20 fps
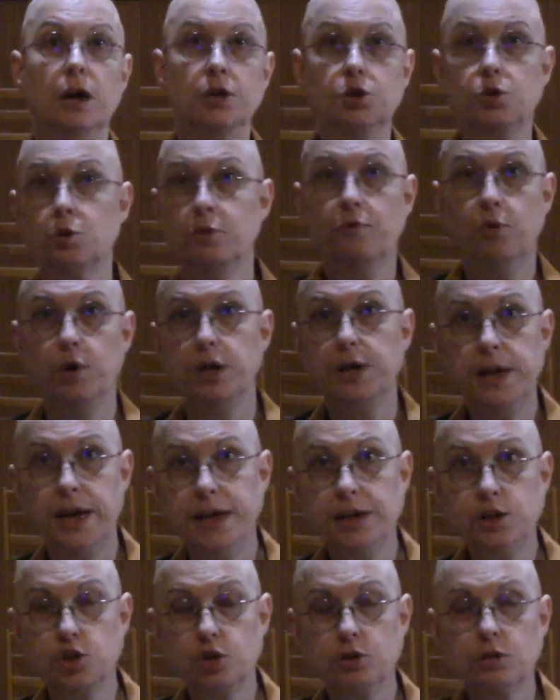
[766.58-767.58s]
to avoid
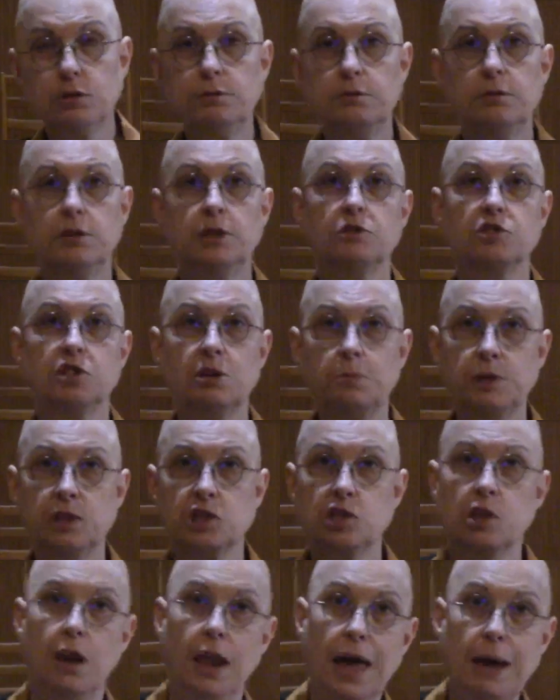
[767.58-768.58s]
danger. Something's
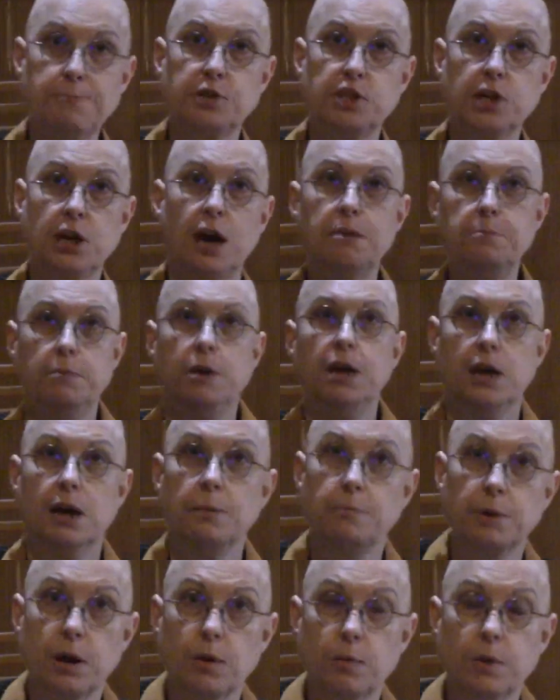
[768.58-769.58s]
collapsing on me, I'm
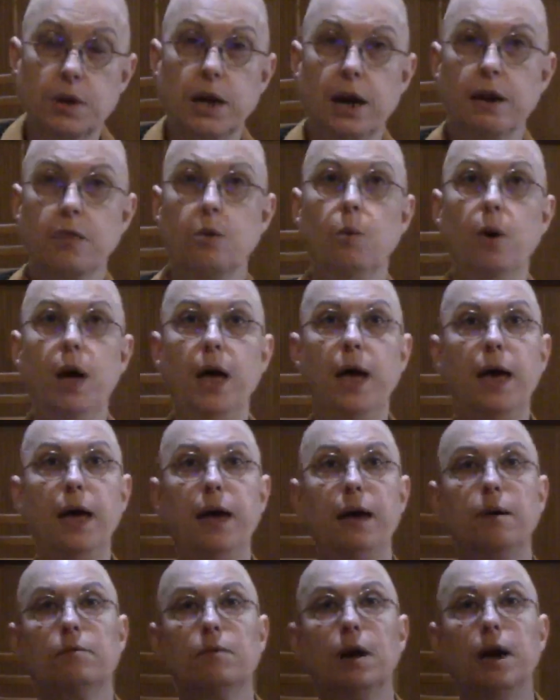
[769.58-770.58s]
going to run out of the
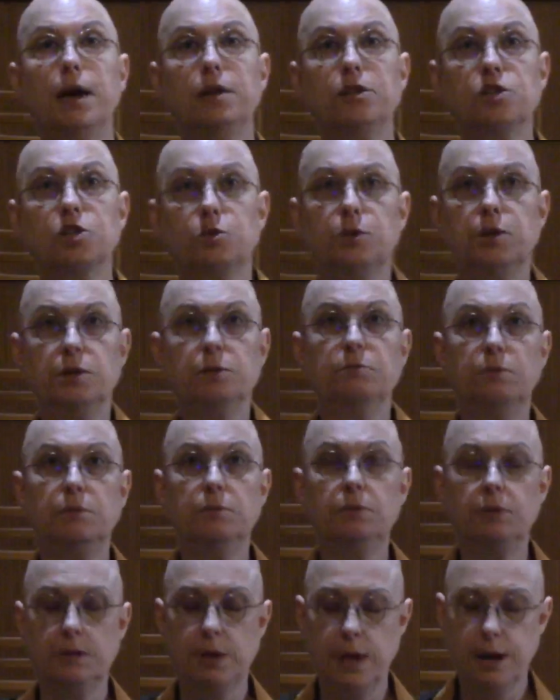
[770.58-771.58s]
way, right? So we
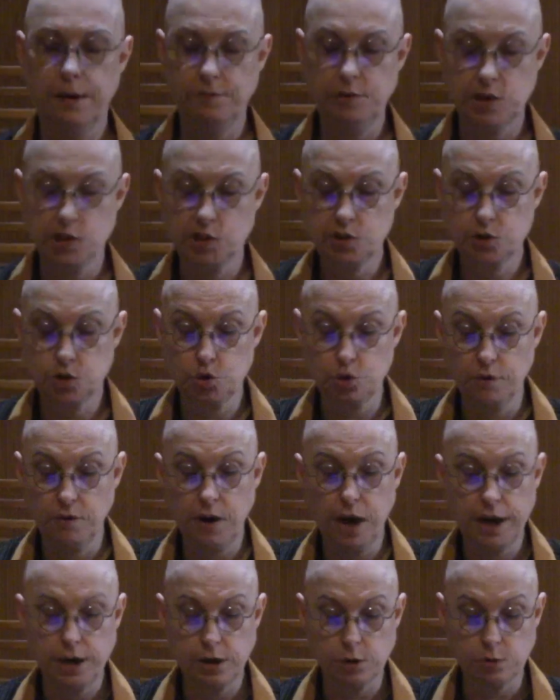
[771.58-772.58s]
have this sort of
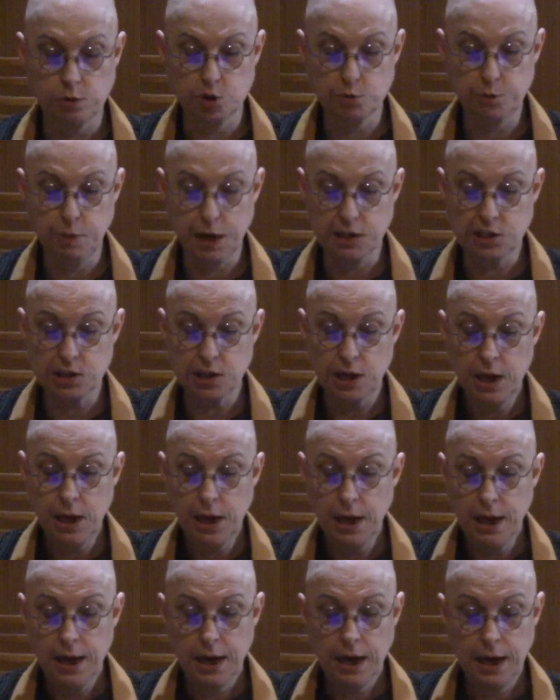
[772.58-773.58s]
heightened response.
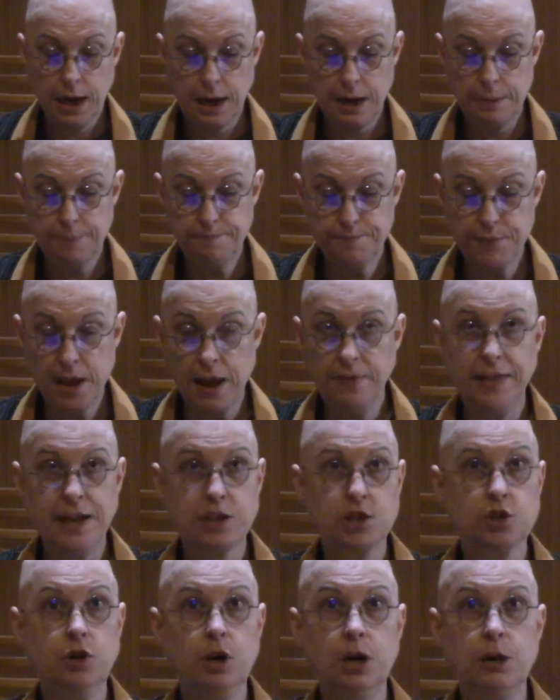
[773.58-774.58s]
And
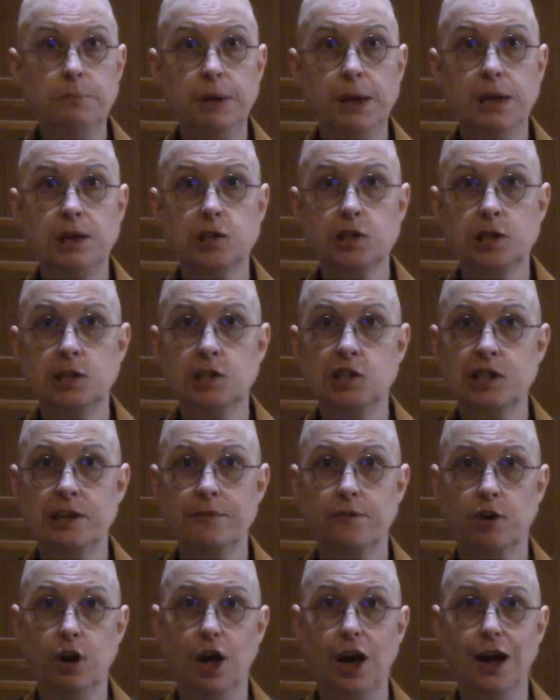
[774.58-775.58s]
that's good because it can save
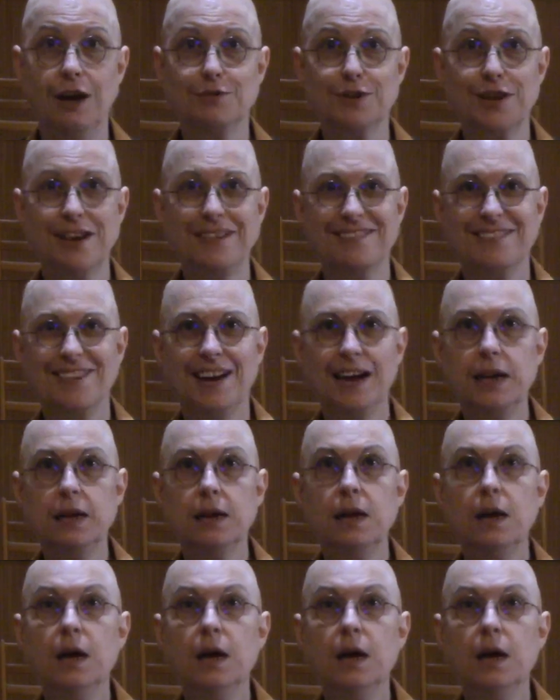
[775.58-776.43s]
our lives, right?